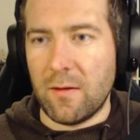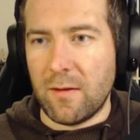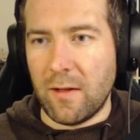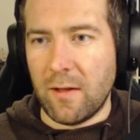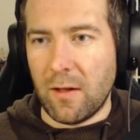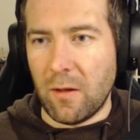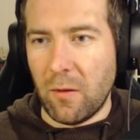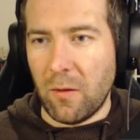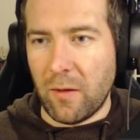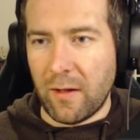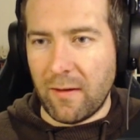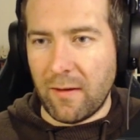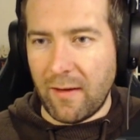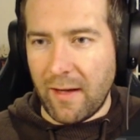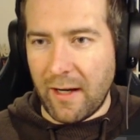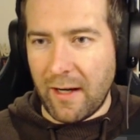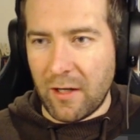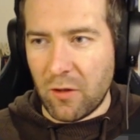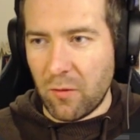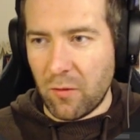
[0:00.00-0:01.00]
take a look at the
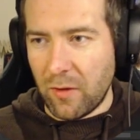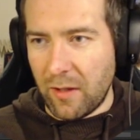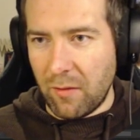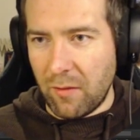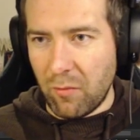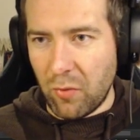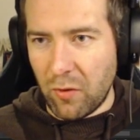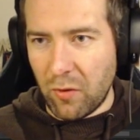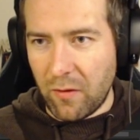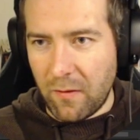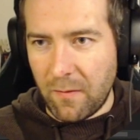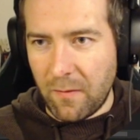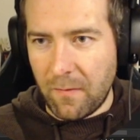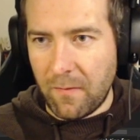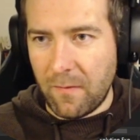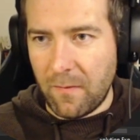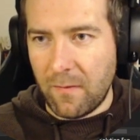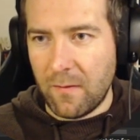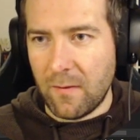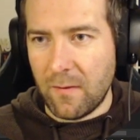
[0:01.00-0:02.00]
actual input,
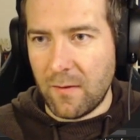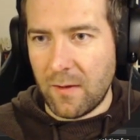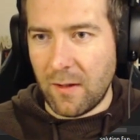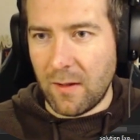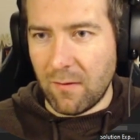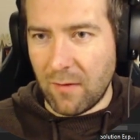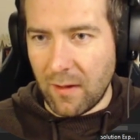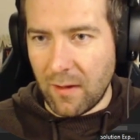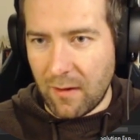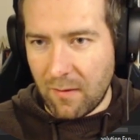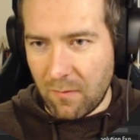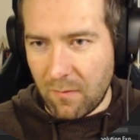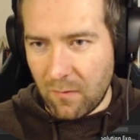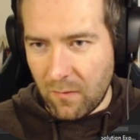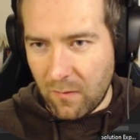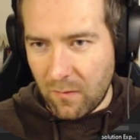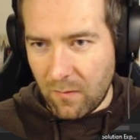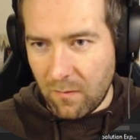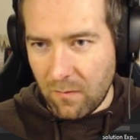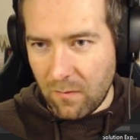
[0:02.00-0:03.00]
see if that
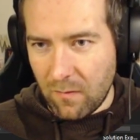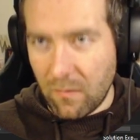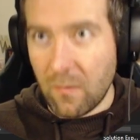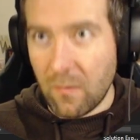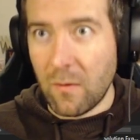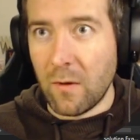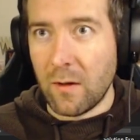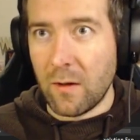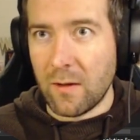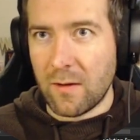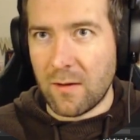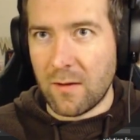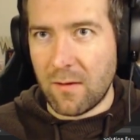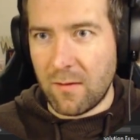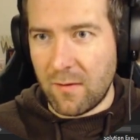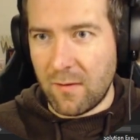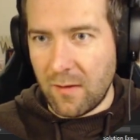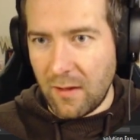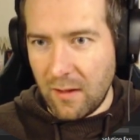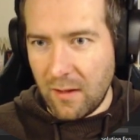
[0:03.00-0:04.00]
is
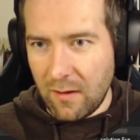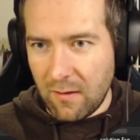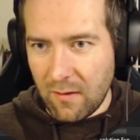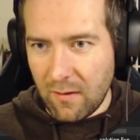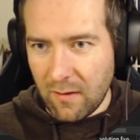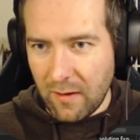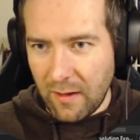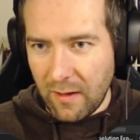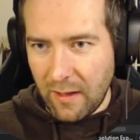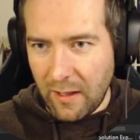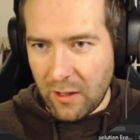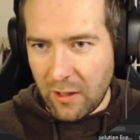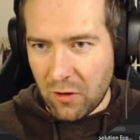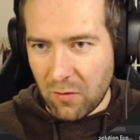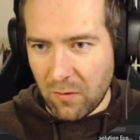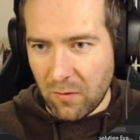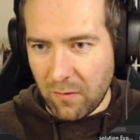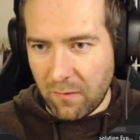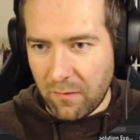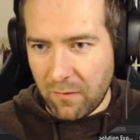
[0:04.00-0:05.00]
T the
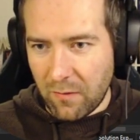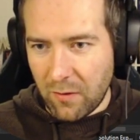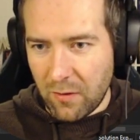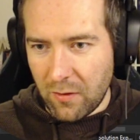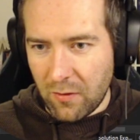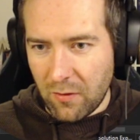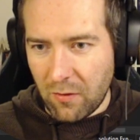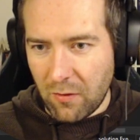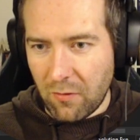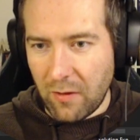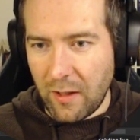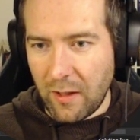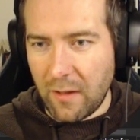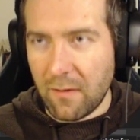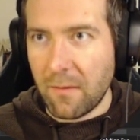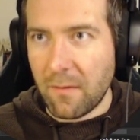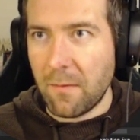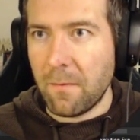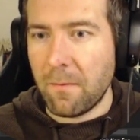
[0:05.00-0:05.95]
actual first crate.